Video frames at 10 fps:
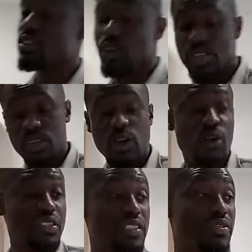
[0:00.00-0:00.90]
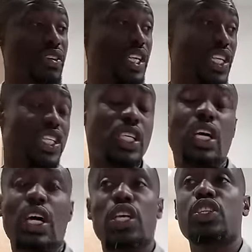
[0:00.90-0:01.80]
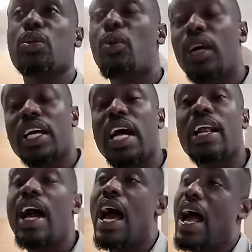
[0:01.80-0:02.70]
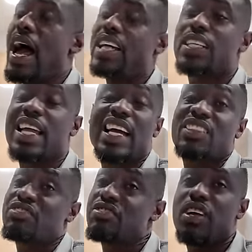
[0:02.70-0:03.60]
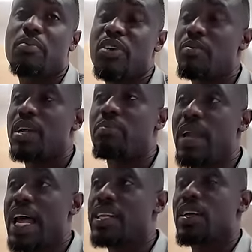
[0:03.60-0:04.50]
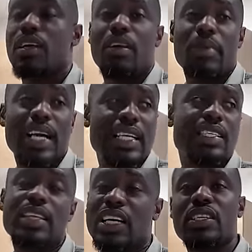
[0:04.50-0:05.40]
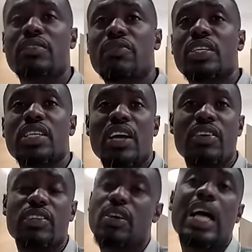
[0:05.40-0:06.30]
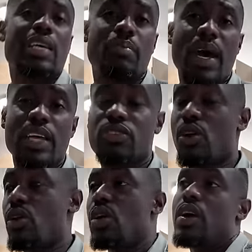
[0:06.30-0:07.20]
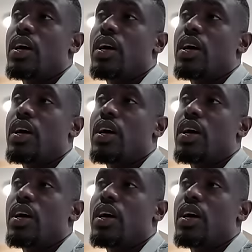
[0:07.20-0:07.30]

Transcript: you know, this house is finished. So you won't get a actually like a three-year payment plan because it's actually finished and ready to occupy. So